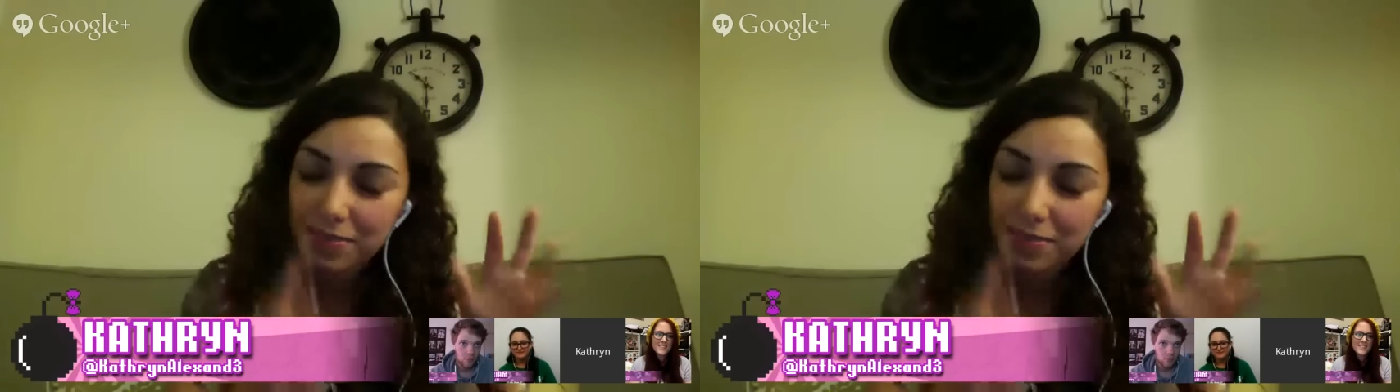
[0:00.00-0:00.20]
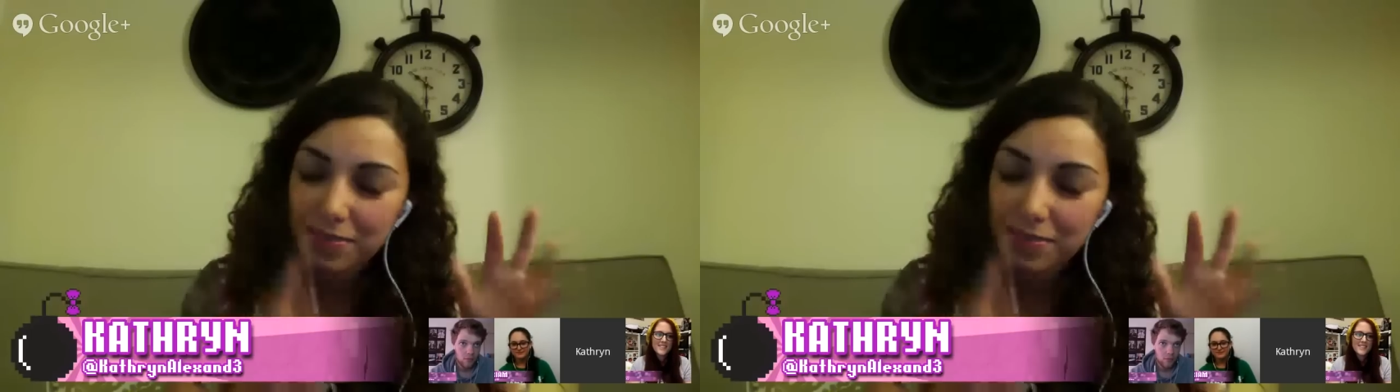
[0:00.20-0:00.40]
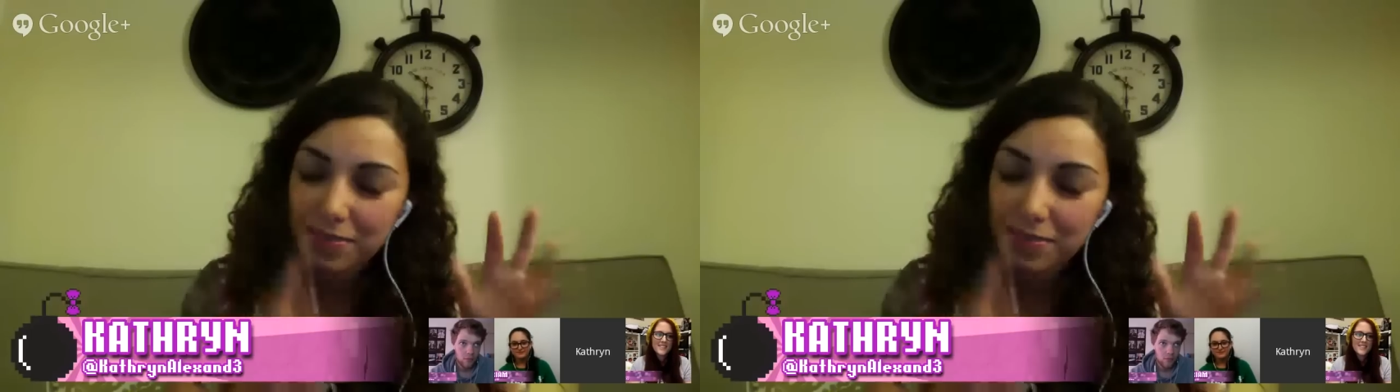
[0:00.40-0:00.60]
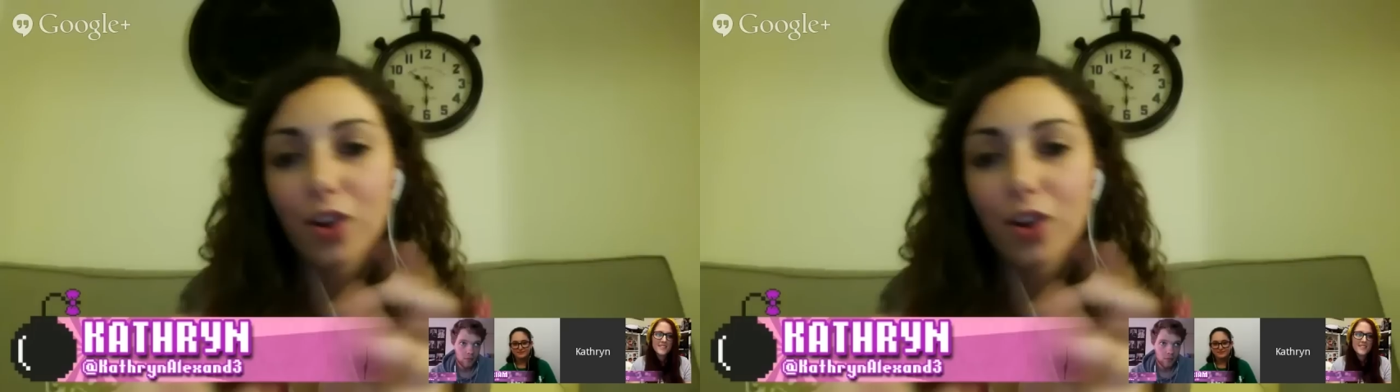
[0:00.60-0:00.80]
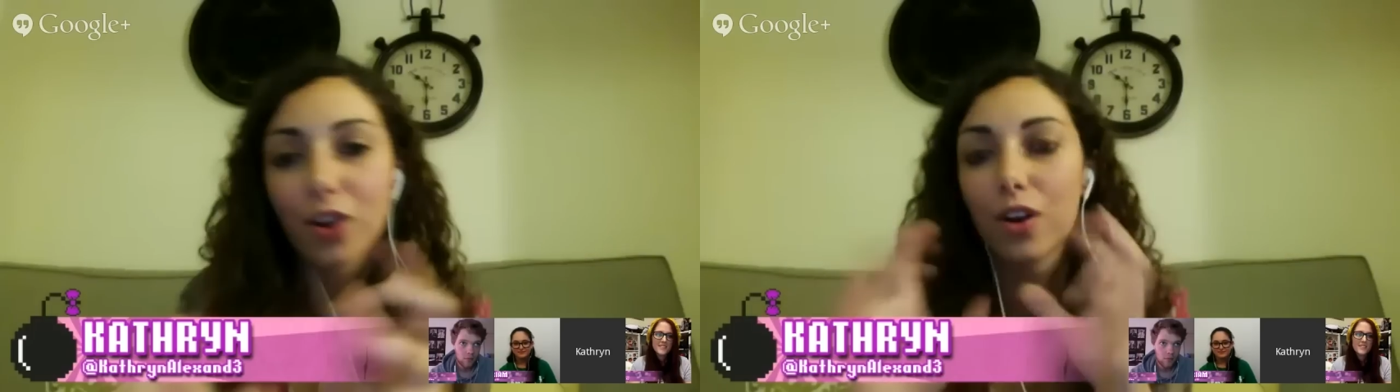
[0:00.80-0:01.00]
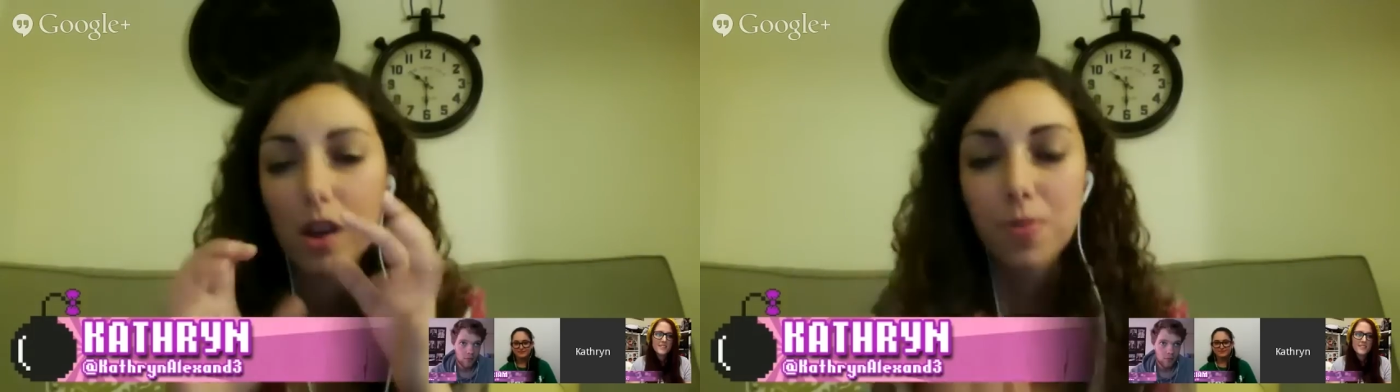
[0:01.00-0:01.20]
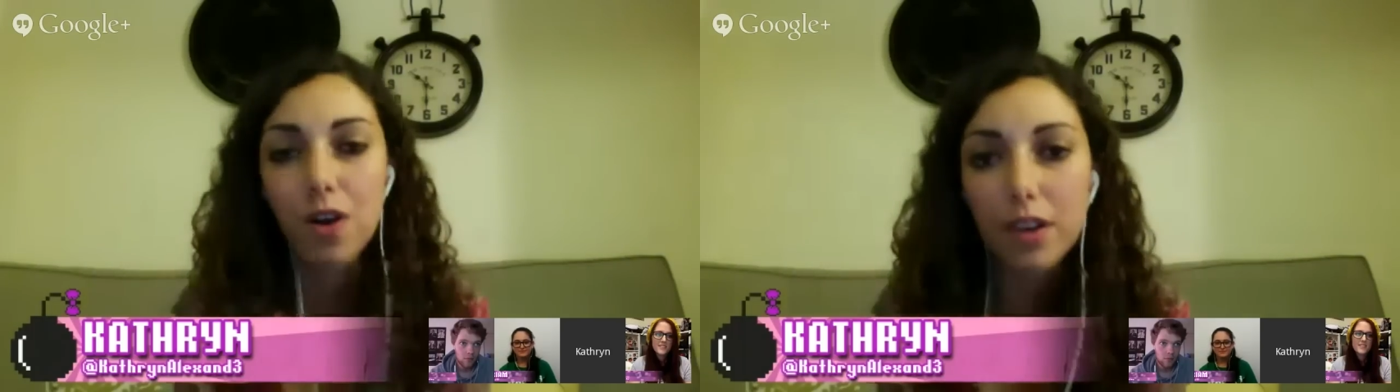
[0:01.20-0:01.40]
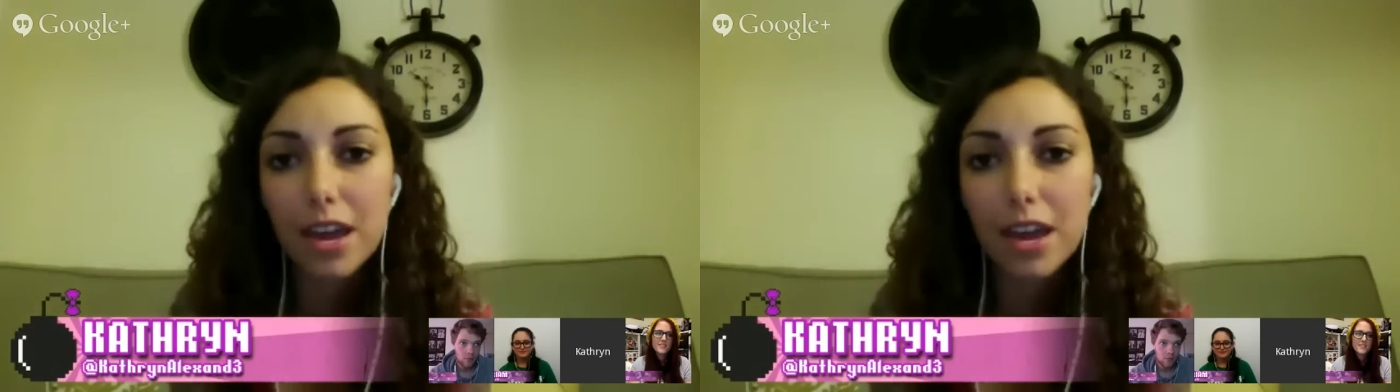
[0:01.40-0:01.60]
shock her or keep her
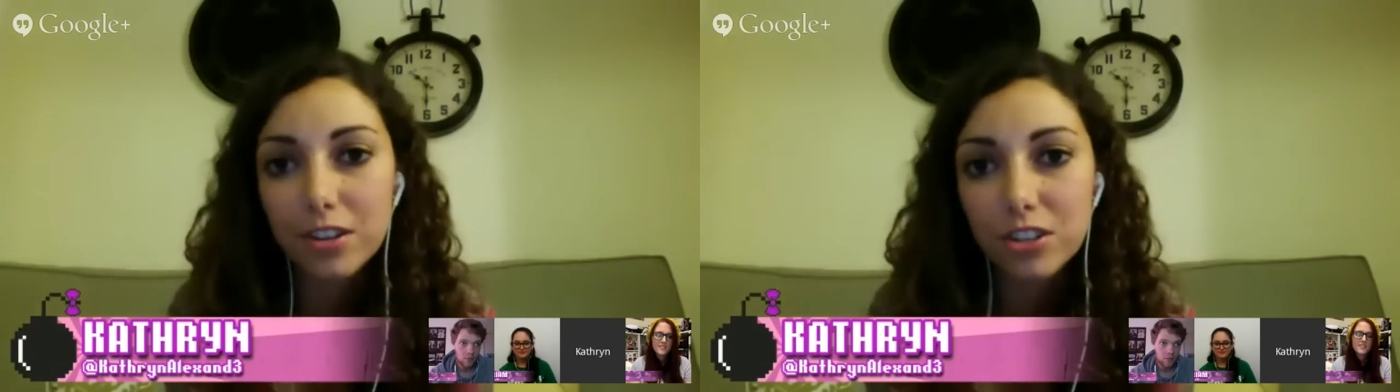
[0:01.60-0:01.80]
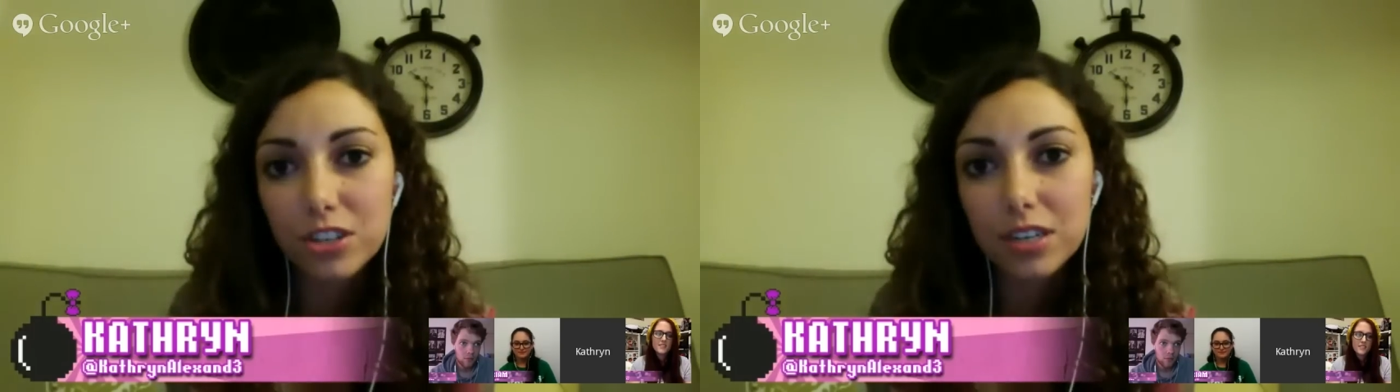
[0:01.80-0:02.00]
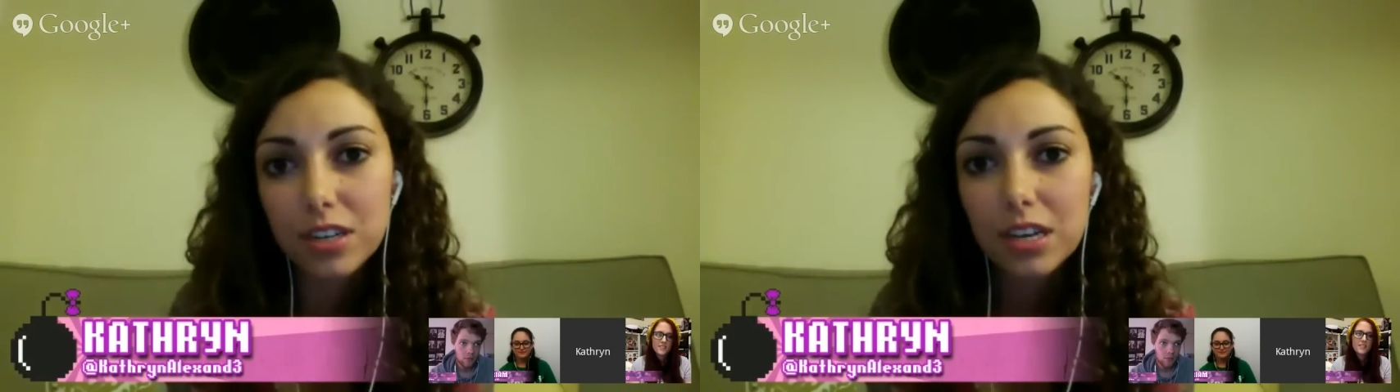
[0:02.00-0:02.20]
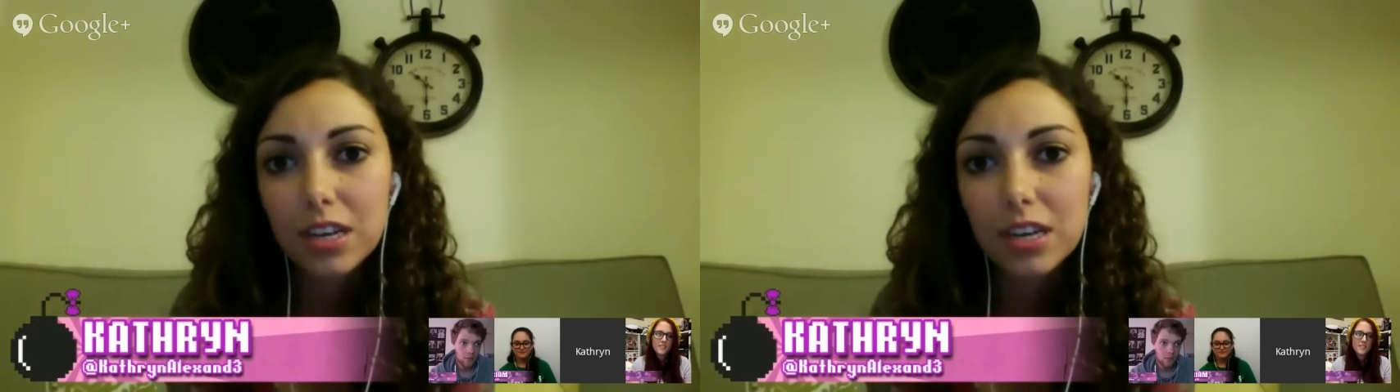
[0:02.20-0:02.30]
on edge and